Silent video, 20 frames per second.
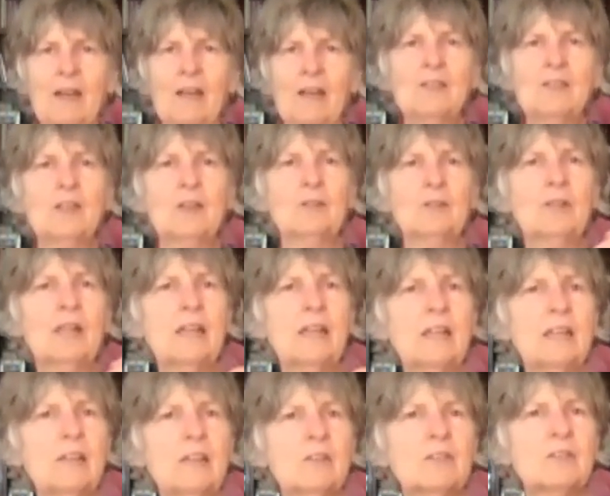So
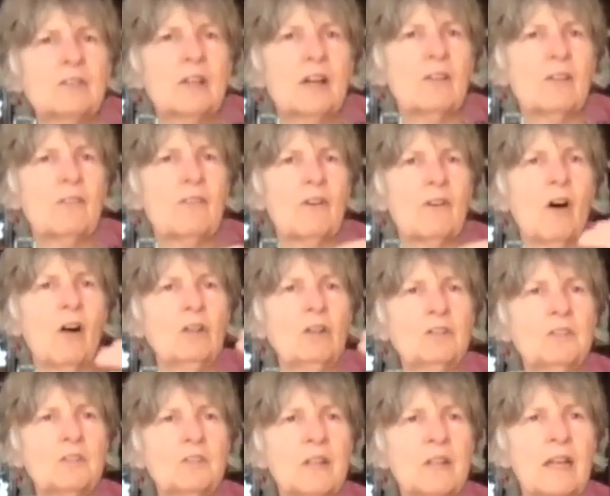letting yourself
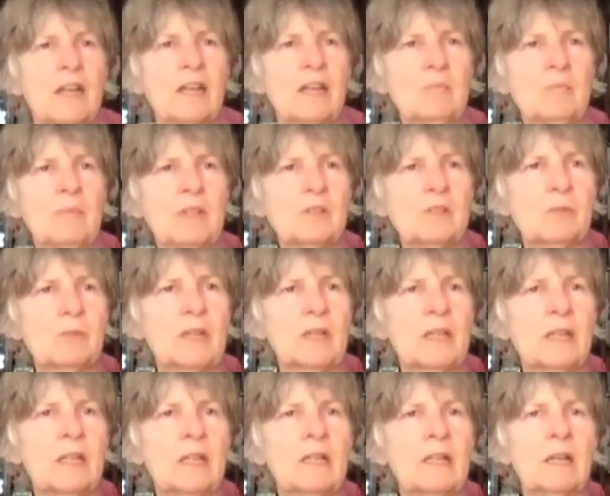alternate
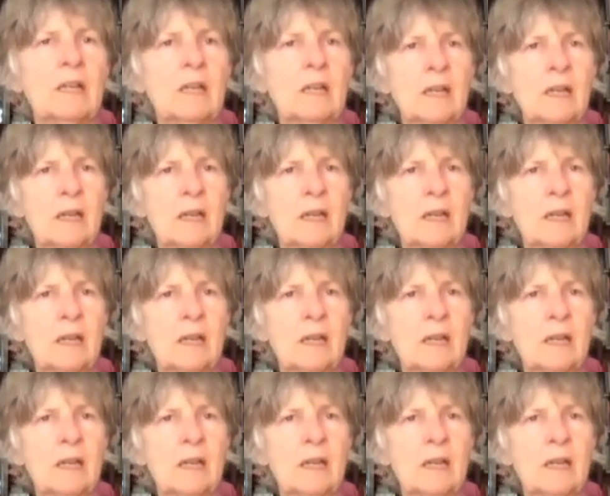between